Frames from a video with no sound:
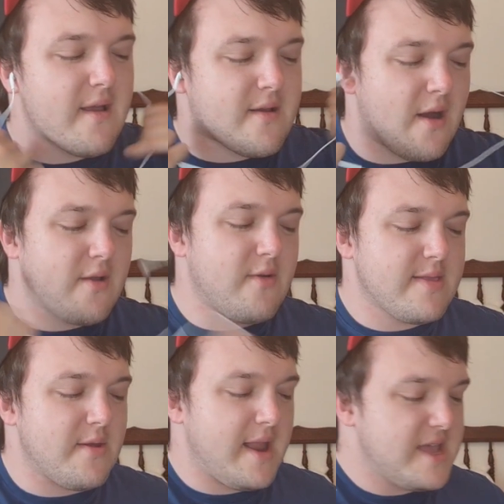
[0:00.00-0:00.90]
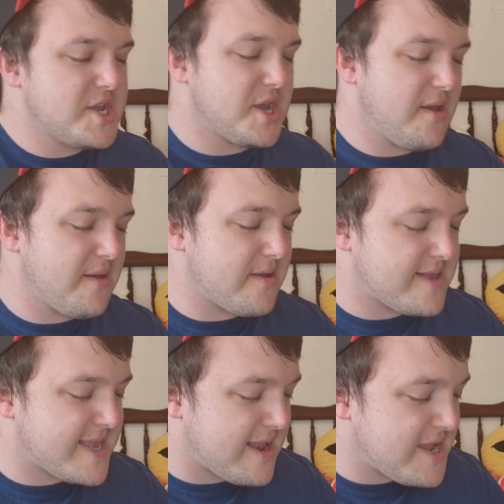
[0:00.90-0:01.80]

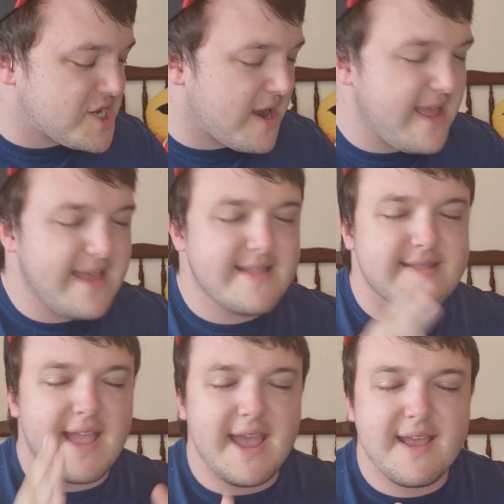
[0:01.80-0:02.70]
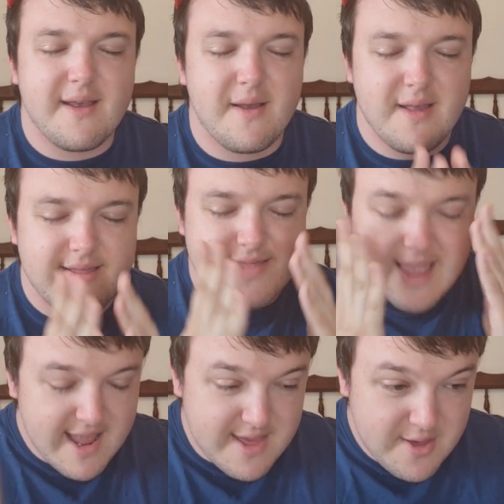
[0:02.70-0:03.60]
Congratulations, literally,
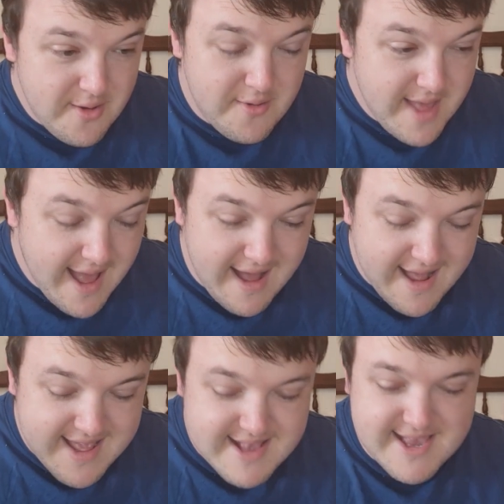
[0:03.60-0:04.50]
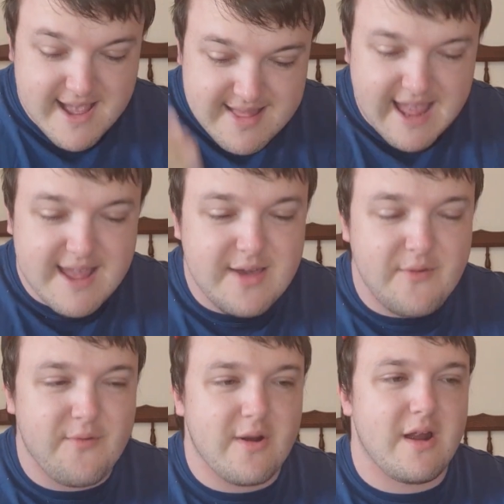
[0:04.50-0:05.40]
thank you, yeah, I can say thank
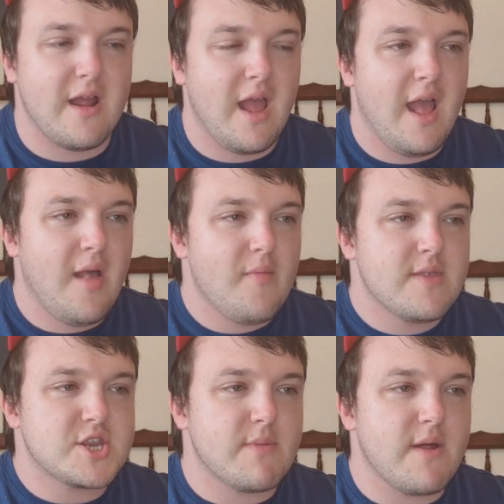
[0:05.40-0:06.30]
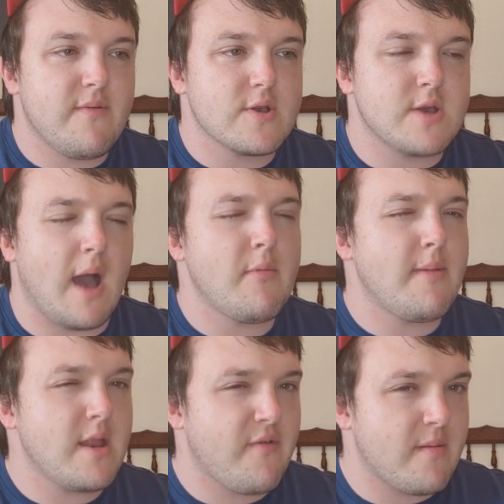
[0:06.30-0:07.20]
you for such a beautiful song. I'm a
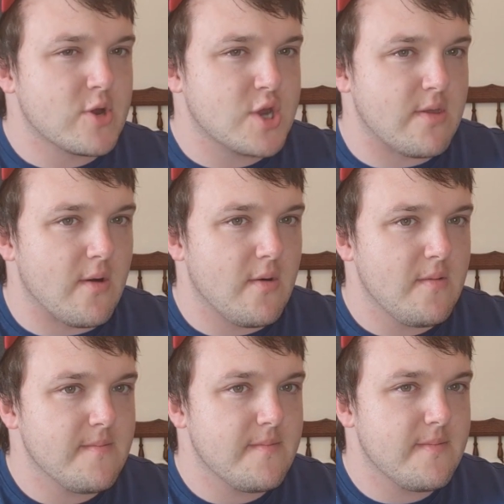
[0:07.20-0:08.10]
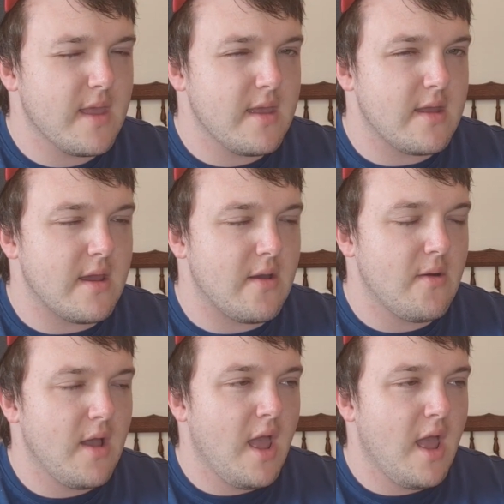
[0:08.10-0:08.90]
bit of emotional, you know.